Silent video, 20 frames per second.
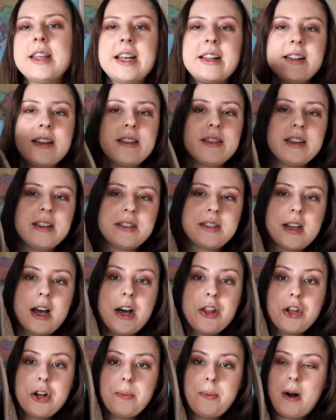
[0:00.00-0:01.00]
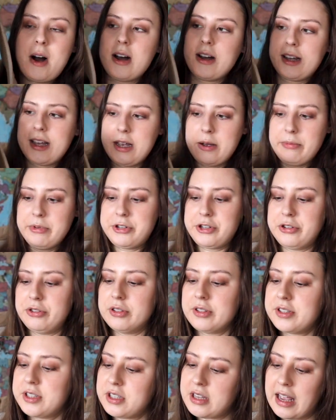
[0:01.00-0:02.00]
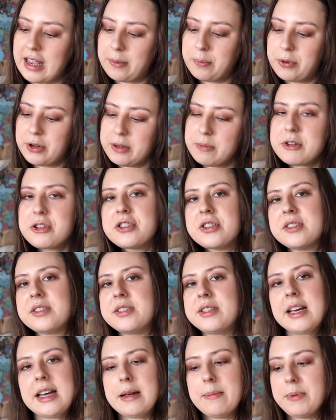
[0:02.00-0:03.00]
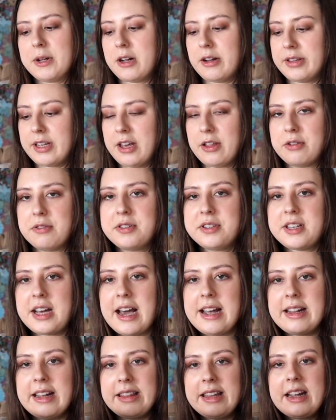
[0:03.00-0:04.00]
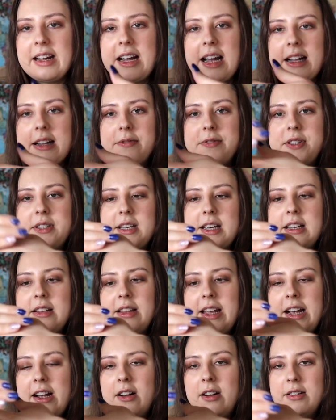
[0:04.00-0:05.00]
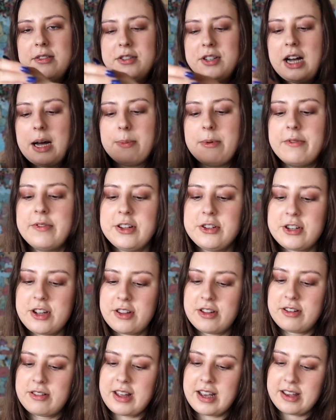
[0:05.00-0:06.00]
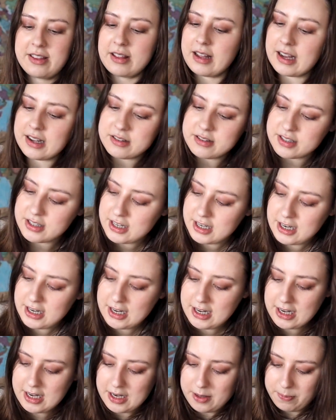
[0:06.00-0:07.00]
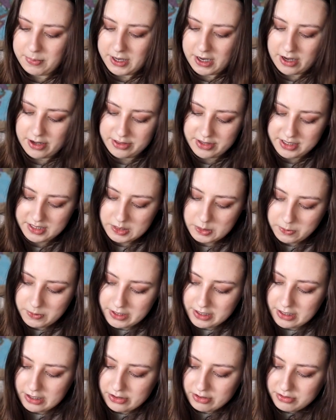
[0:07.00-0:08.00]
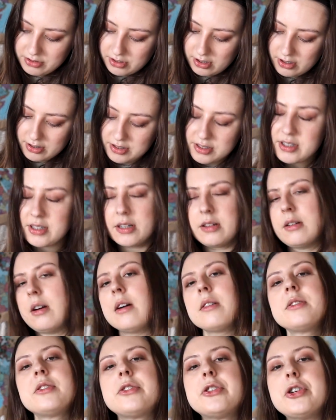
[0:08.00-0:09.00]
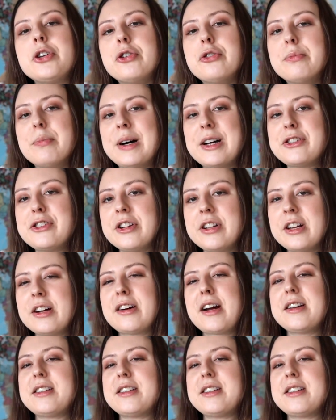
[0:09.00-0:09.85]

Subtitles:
Then this other pocket, which looks like pretty much the same, but on the other side, and they kind of sit like on top of each other like that. But on this one, there's honestly not too much in here.